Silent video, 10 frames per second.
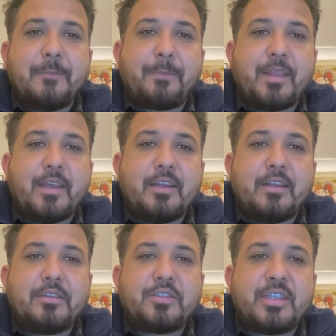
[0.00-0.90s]

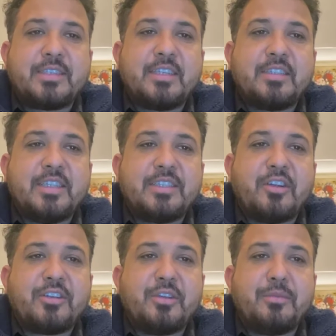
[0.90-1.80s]
Certain
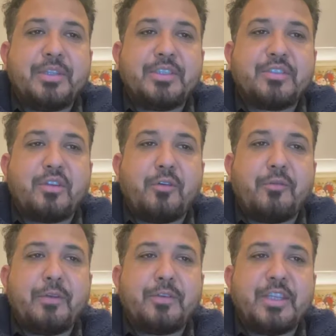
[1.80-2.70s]
entitlements
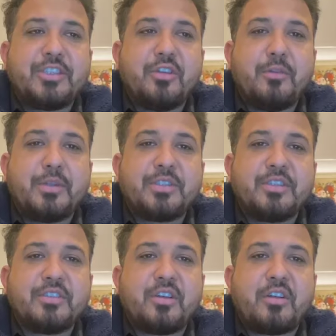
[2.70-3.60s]
of natural
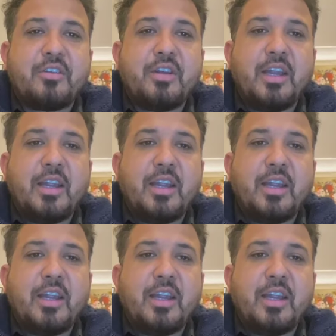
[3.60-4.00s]
persons are